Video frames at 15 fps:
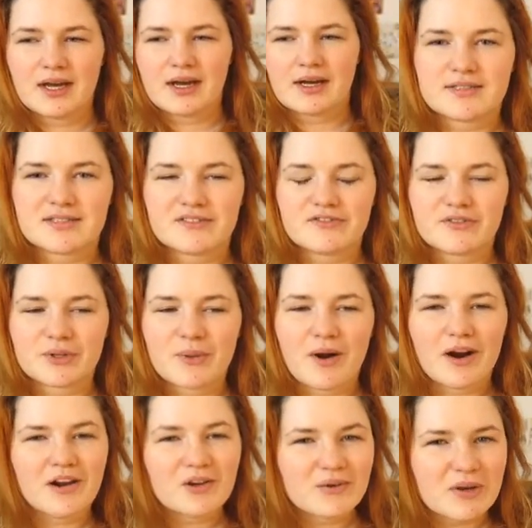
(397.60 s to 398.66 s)
And if you
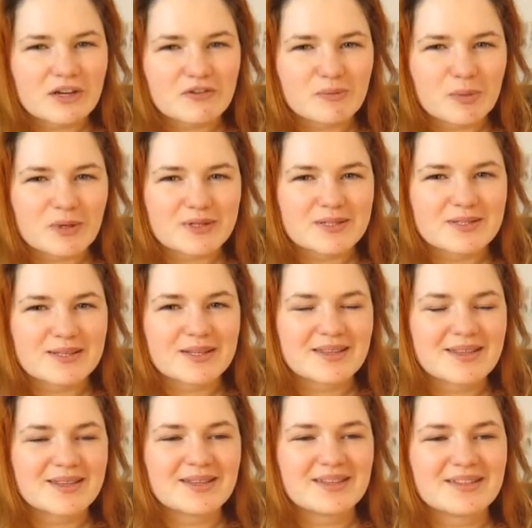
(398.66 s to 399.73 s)
are a creative person, I
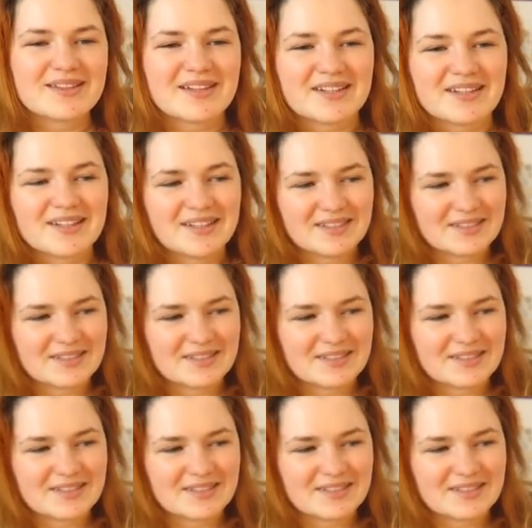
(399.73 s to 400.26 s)
think that